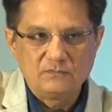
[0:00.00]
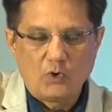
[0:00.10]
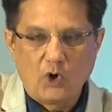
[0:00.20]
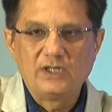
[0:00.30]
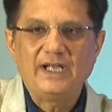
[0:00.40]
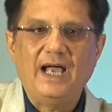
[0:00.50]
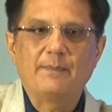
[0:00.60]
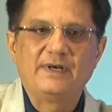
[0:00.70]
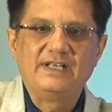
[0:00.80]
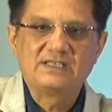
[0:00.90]
all the
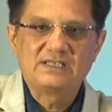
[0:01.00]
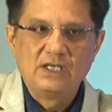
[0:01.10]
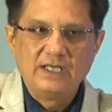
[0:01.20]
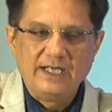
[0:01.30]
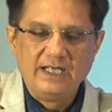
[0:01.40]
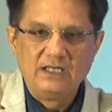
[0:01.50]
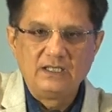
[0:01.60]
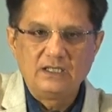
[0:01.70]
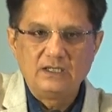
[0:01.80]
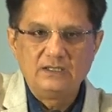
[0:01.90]
happenings
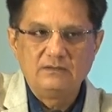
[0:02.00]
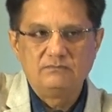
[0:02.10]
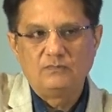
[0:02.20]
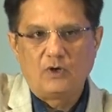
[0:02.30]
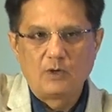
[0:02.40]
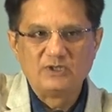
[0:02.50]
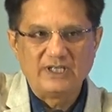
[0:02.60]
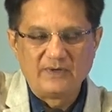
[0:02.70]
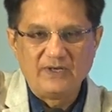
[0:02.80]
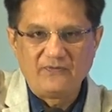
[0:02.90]
in almost
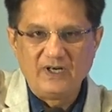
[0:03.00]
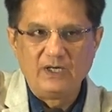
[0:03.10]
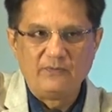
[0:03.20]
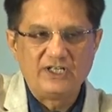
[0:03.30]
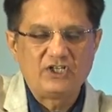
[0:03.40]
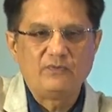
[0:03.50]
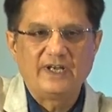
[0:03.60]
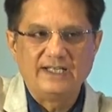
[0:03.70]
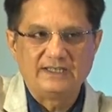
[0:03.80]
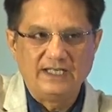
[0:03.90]
every field which we
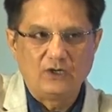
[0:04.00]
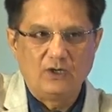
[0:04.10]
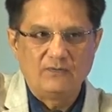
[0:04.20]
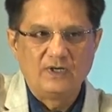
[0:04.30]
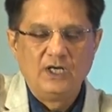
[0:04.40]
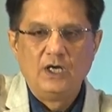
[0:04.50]
can think of,